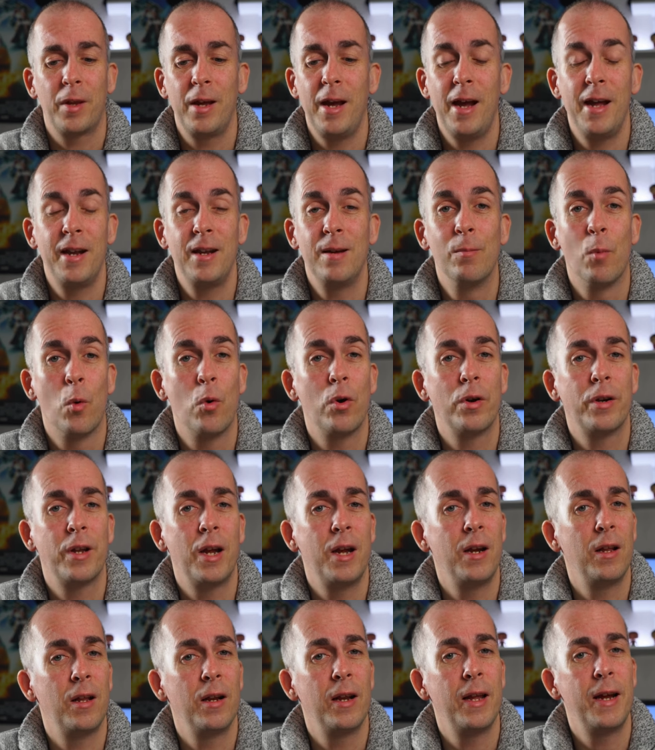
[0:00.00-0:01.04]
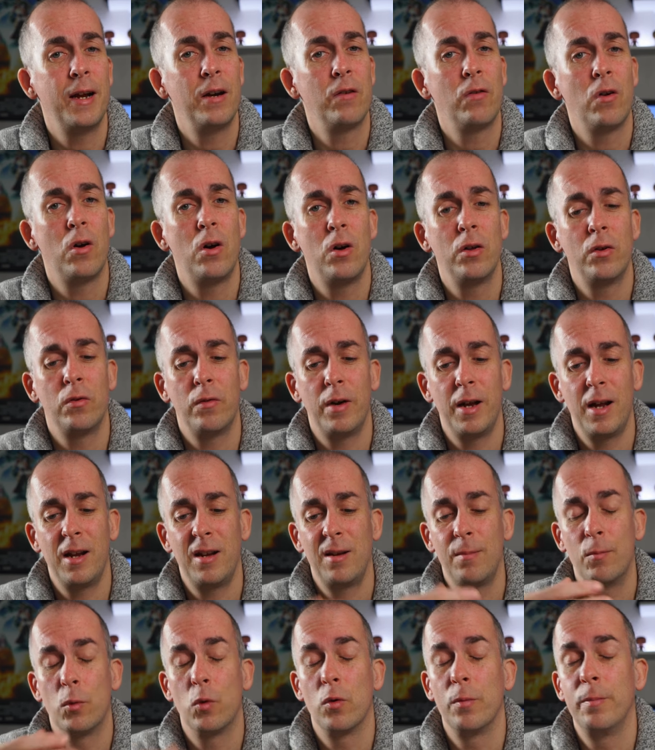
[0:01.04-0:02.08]
adding more data later on or
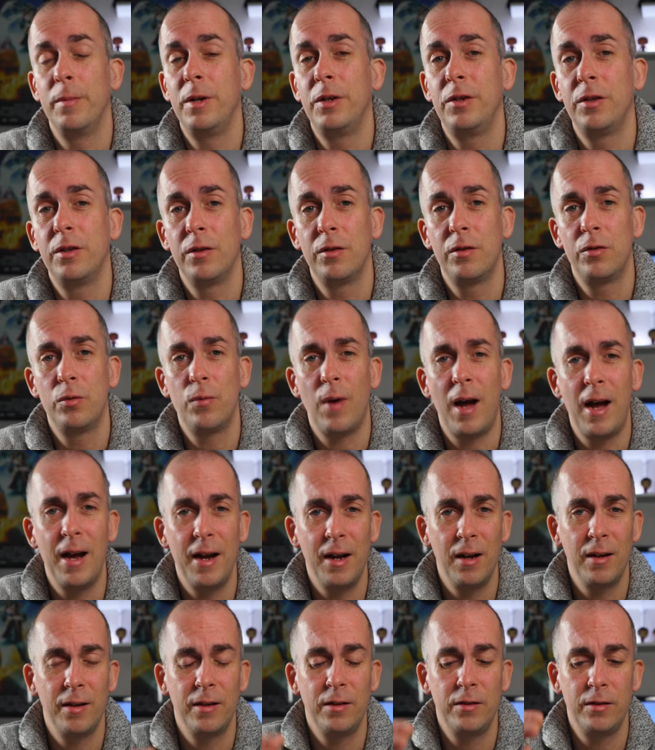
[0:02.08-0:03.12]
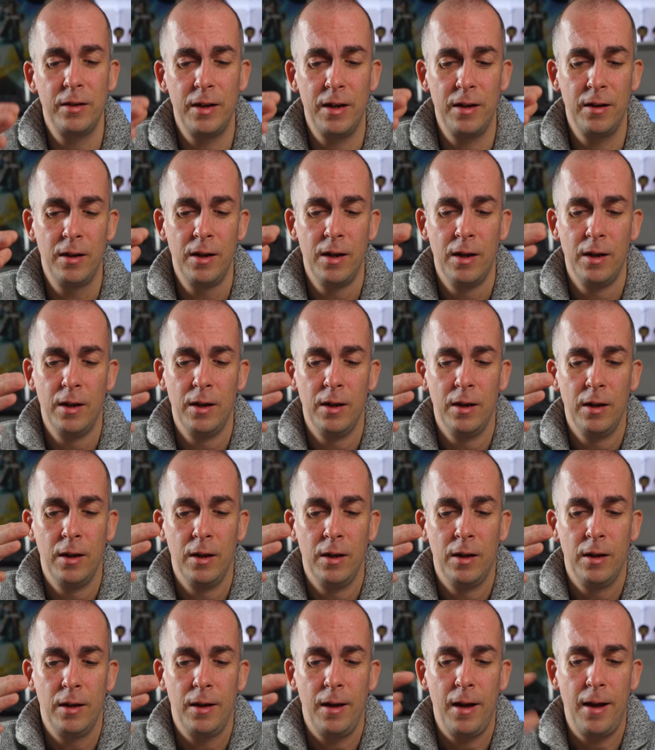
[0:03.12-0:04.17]
adding more missions to islands. And
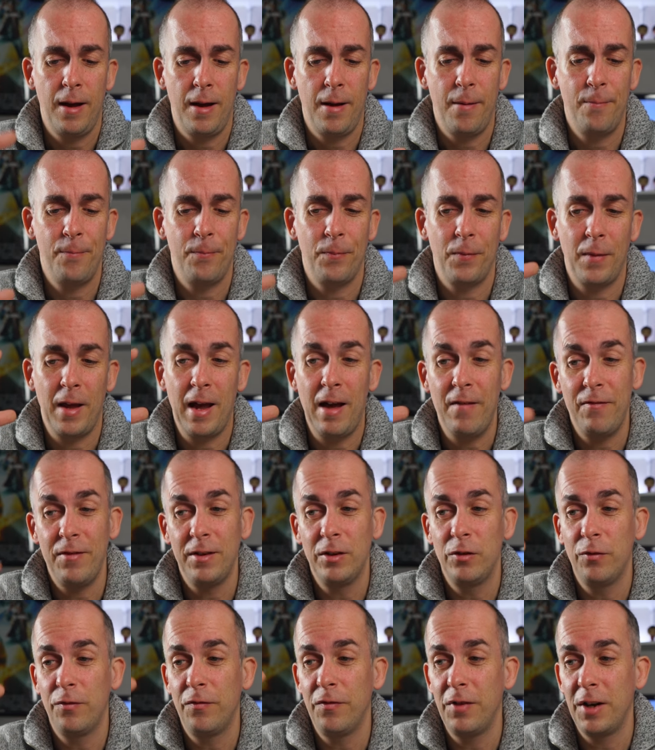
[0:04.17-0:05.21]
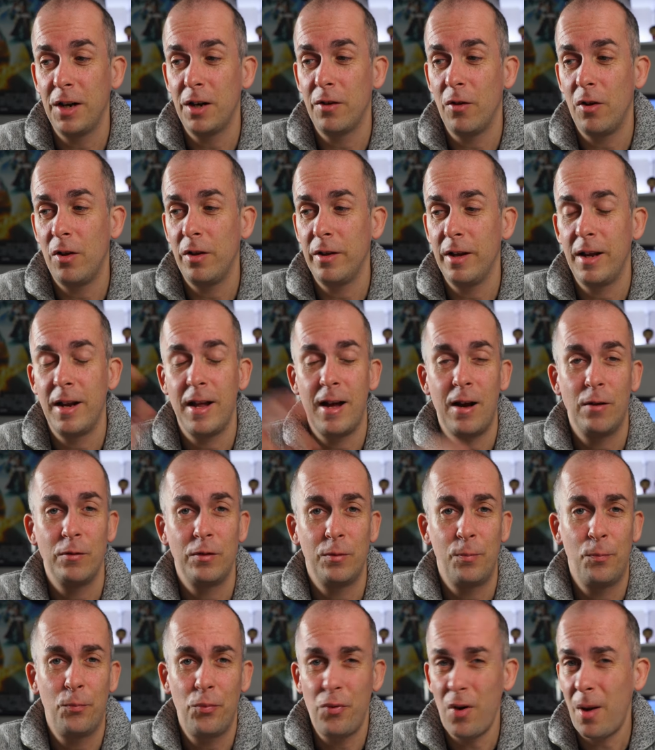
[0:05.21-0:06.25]
having to figure all that out
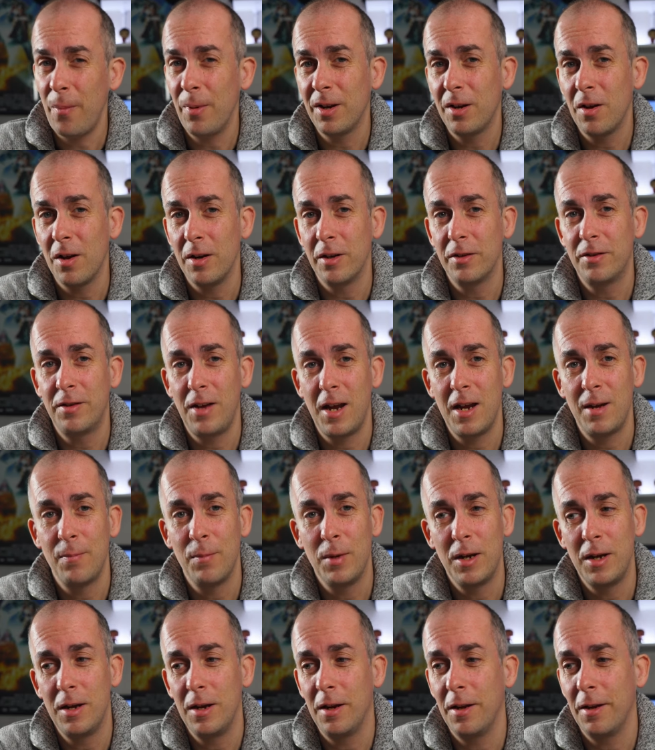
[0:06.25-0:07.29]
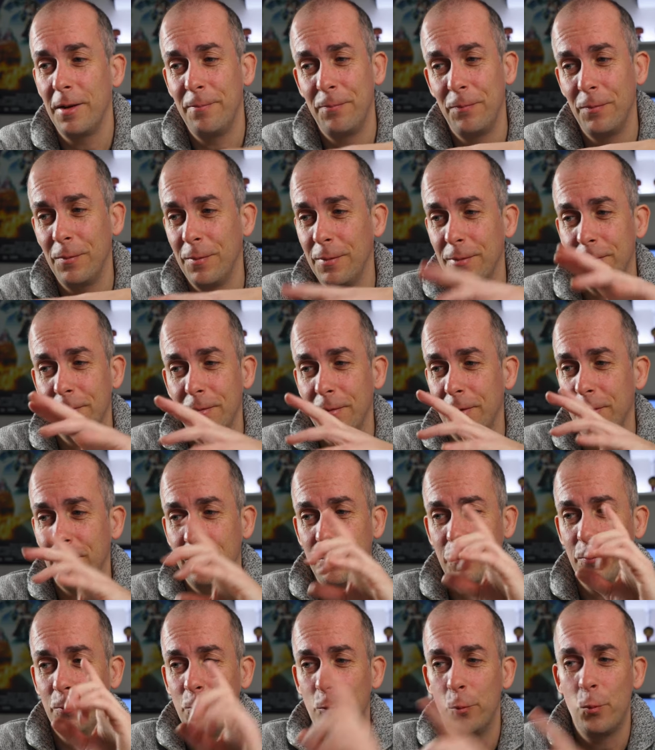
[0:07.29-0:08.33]
is probably gonna take me
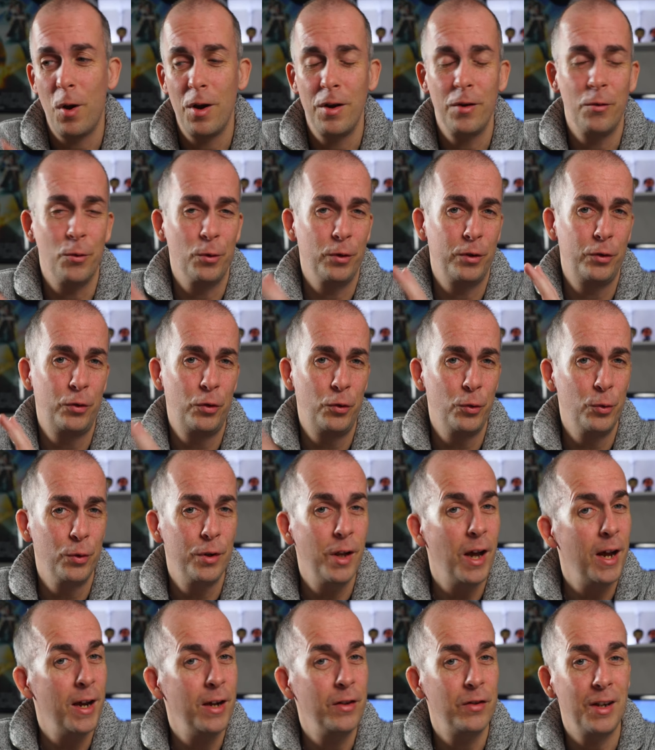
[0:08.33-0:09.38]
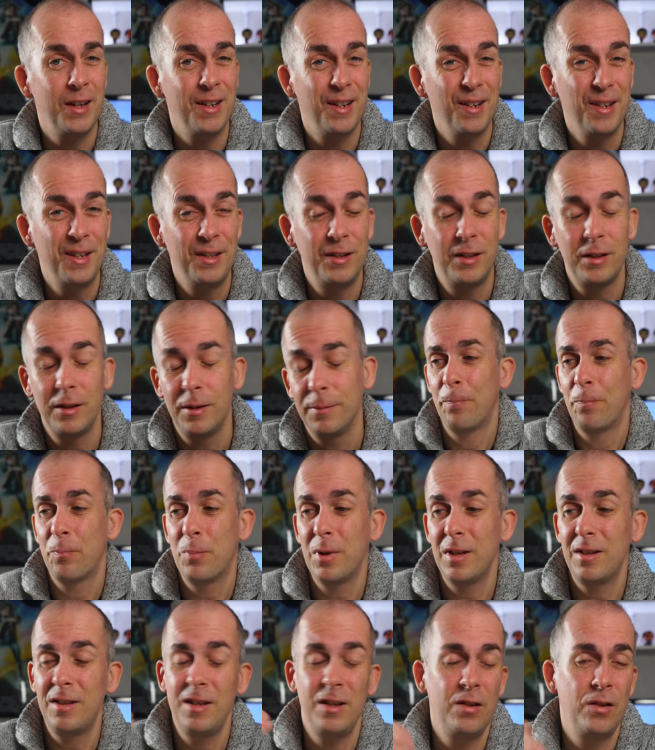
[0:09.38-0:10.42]
1 or 2 days at least.
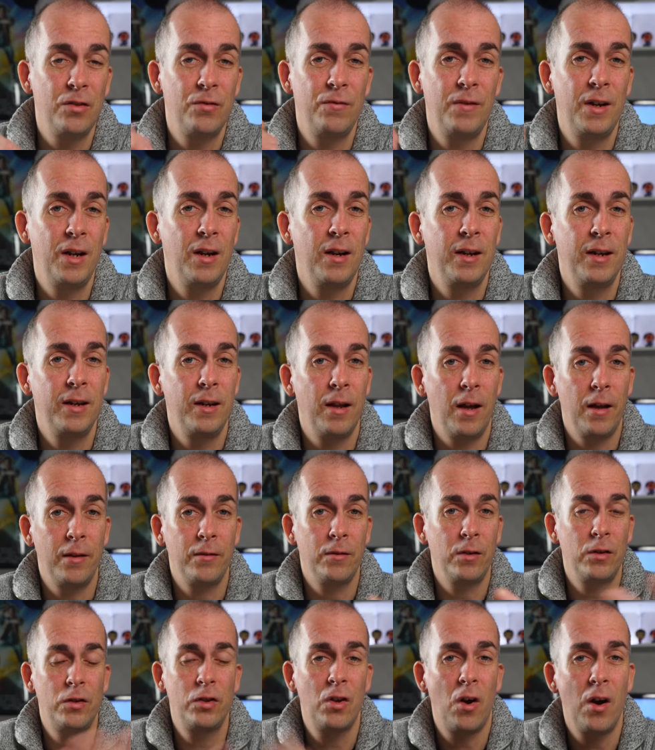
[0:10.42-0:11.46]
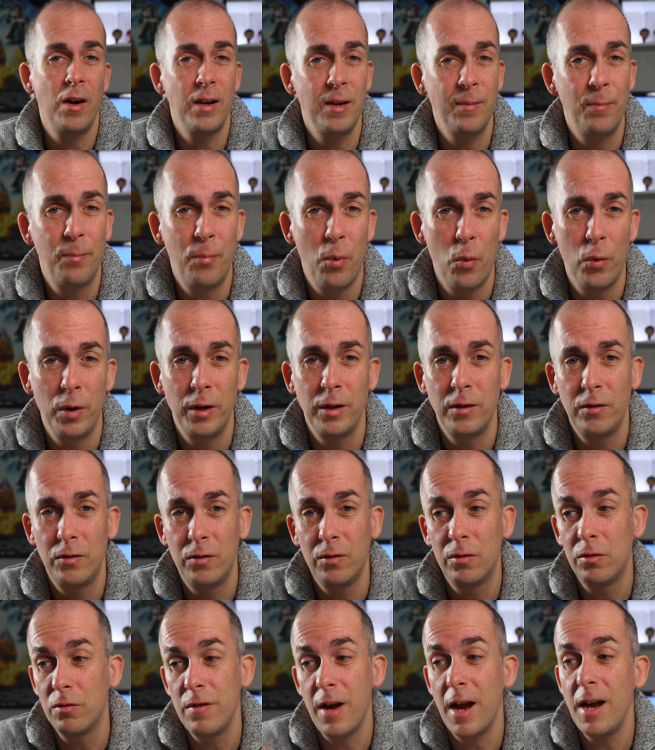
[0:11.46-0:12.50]
But this is really the starting point
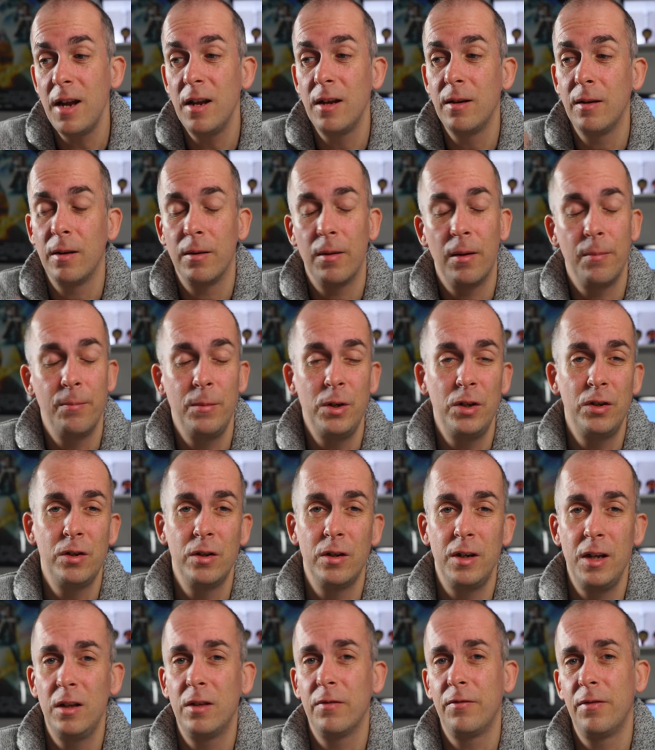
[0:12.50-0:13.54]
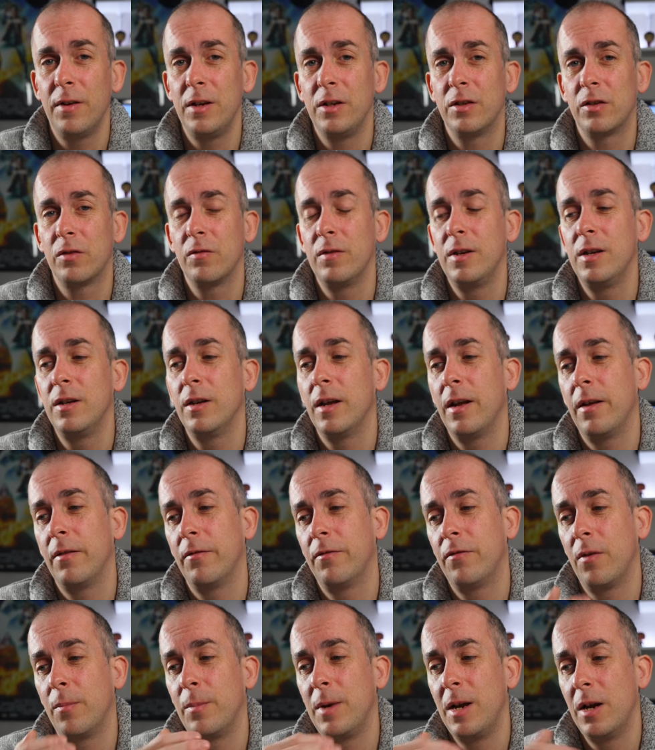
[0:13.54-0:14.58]
to creating a mission interface screen.
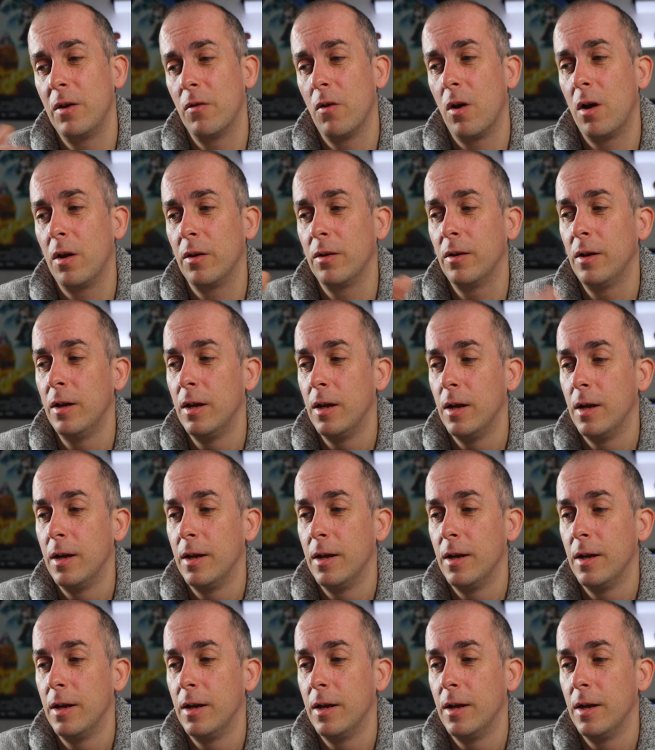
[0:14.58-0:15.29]
And from here on,